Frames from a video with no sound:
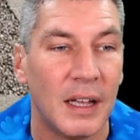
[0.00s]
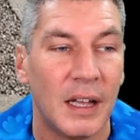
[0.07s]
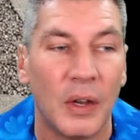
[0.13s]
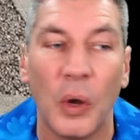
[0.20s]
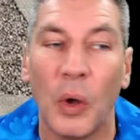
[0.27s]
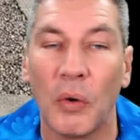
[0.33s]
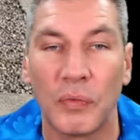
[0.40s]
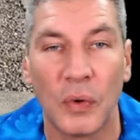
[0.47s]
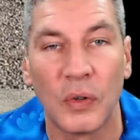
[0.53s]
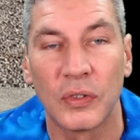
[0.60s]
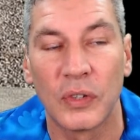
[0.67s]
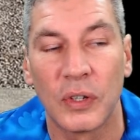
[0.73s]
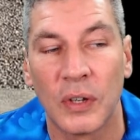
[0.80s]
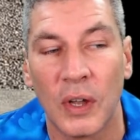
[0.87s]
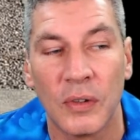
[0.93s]
Not
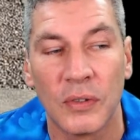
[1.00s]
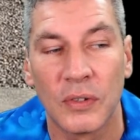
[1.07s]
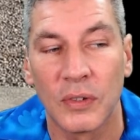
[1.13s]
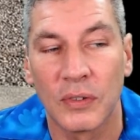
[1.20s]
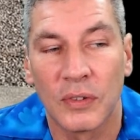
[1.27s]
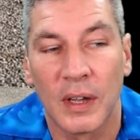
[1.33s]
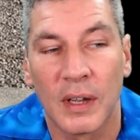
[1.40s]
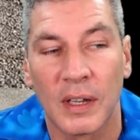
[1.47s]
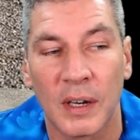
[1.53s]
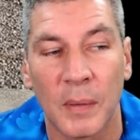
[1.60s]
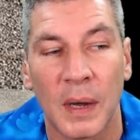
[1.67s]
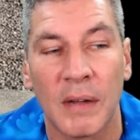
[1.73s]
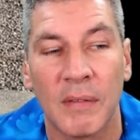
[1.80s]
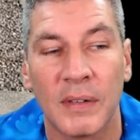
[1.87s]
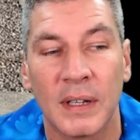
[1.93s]
forcing you, just taking
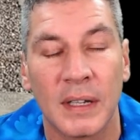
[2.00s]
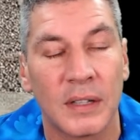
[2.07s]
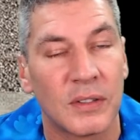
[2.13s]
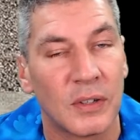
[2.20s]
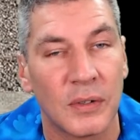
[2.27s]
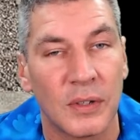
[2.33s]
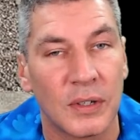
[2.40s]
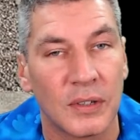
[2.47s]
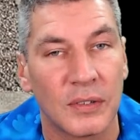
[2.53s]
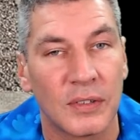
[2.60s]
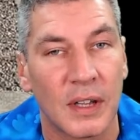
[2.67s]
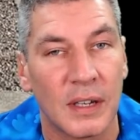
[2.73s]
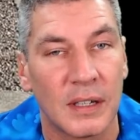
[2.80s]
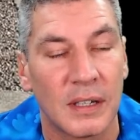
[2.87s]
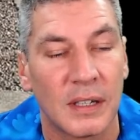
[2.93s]
away everything until you
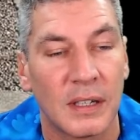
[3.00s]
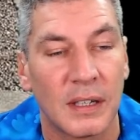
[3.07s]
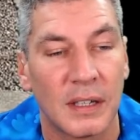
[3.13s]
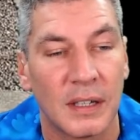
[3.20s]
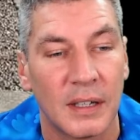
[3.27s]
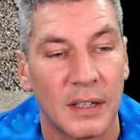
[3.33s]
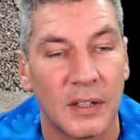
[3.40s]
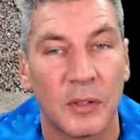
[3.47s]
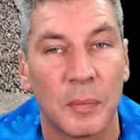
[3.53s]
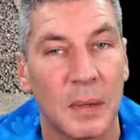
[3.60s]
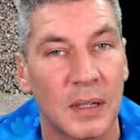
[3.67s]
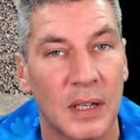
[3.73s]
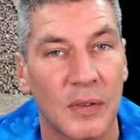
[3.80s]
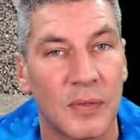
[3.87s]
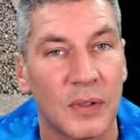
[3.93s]
consent. It's a
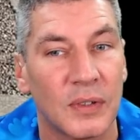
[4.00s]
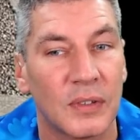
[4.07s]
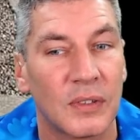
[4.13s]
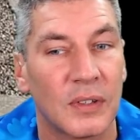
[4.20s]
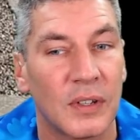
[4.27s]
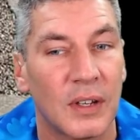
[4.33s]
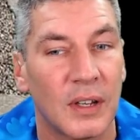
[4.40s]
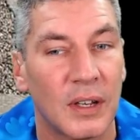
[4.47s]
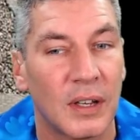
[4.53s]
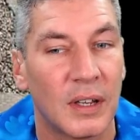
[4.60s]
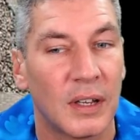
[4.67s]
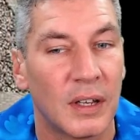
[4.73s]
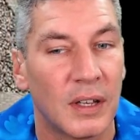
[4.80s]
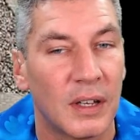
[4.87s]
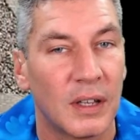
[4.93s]
big difference.
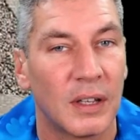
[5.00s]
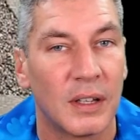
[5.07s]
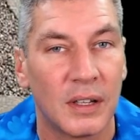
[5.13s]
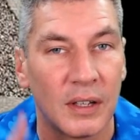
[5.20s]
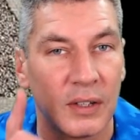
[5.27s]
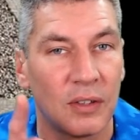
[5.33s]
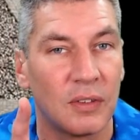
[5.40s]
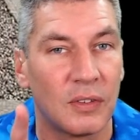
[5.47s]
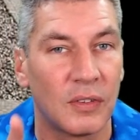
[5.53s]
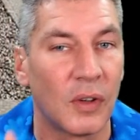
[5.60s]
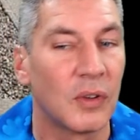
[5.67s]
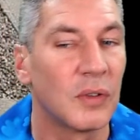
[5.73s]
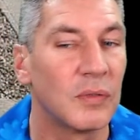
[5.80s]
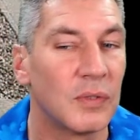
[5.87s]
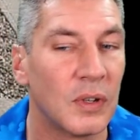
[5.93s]

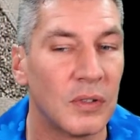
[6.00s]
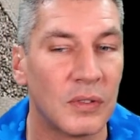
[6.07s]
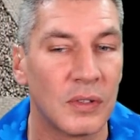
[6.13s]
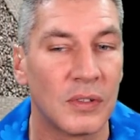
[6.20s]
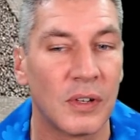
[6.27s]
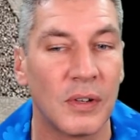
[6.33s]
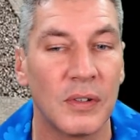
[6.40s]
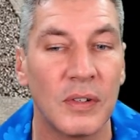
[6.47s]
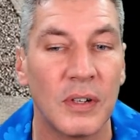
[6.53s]
Don't confuse the two.